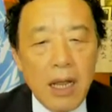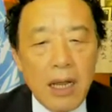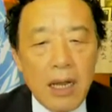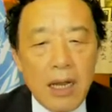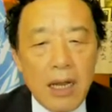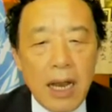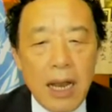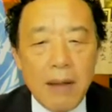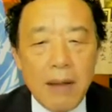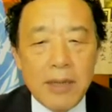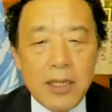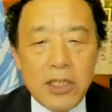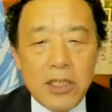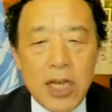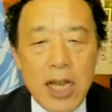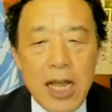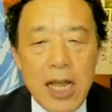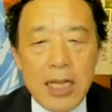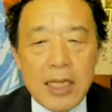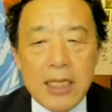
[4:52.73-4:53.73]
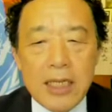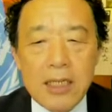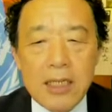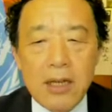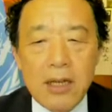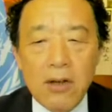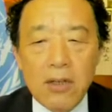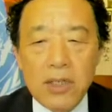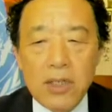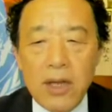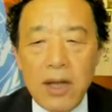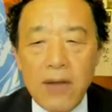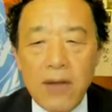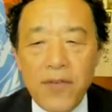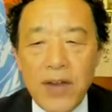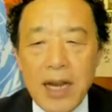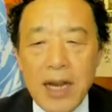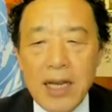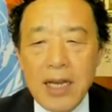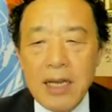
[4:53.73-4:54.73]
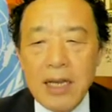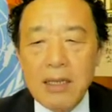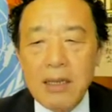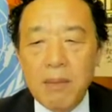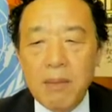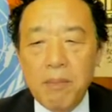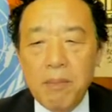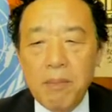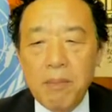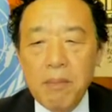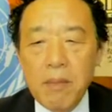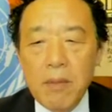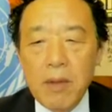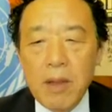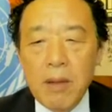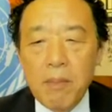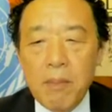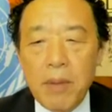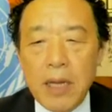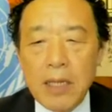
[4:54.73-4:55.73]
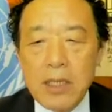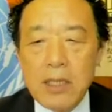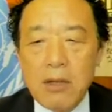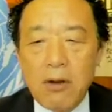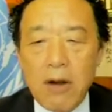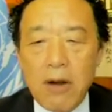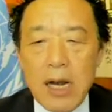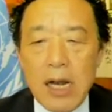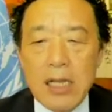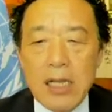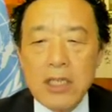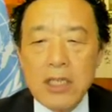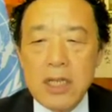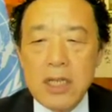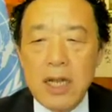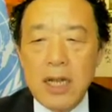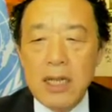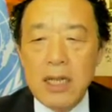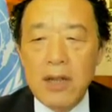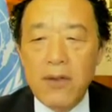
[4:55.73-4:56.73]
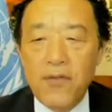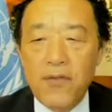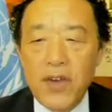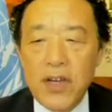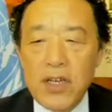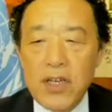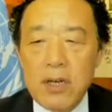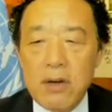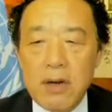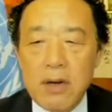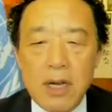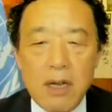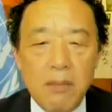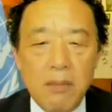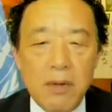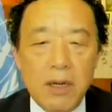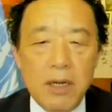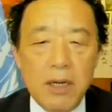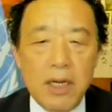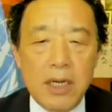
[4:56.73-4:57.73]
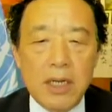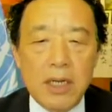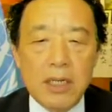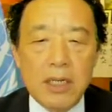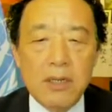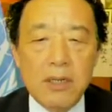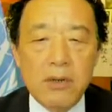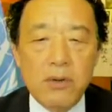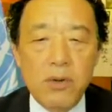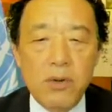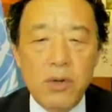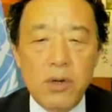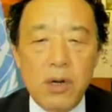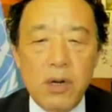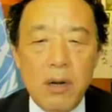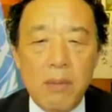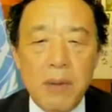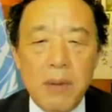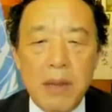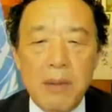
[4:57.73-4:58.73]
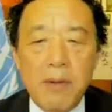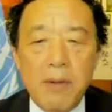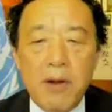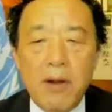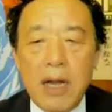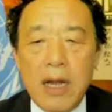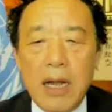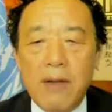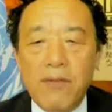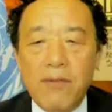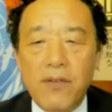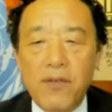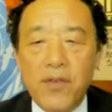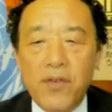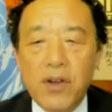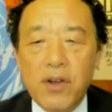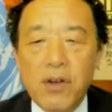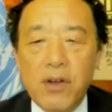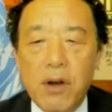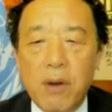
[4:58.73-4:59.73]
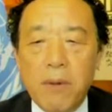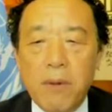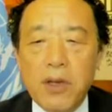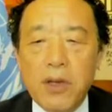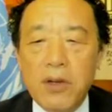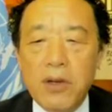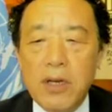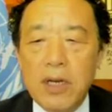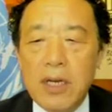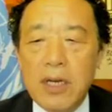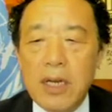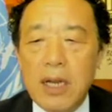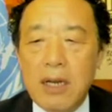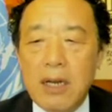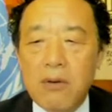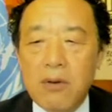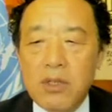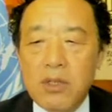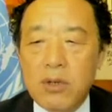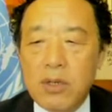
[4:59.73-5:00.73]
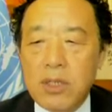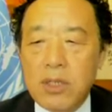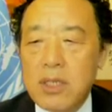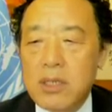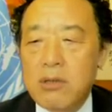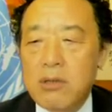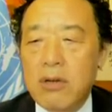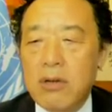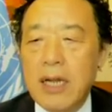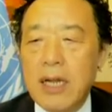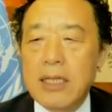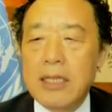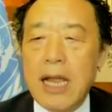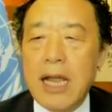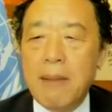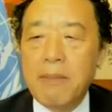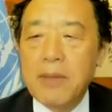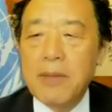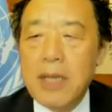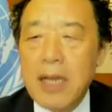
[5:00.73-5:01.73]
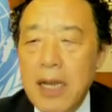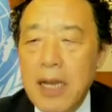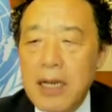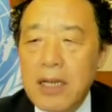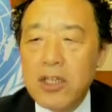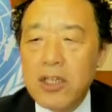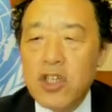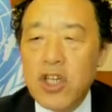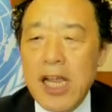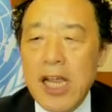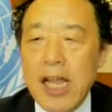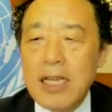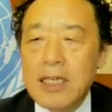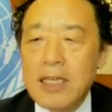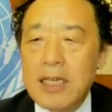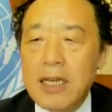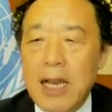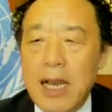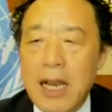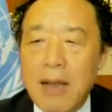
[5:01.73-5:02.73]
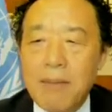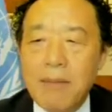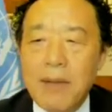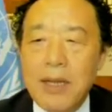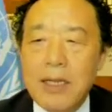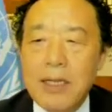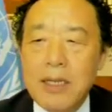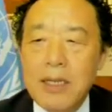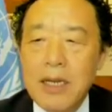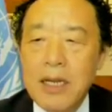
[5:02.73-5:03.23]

Climate change is also affecting the pastoralist and the fishery communities, rural people have few opportunity and resources to adapt and change climate,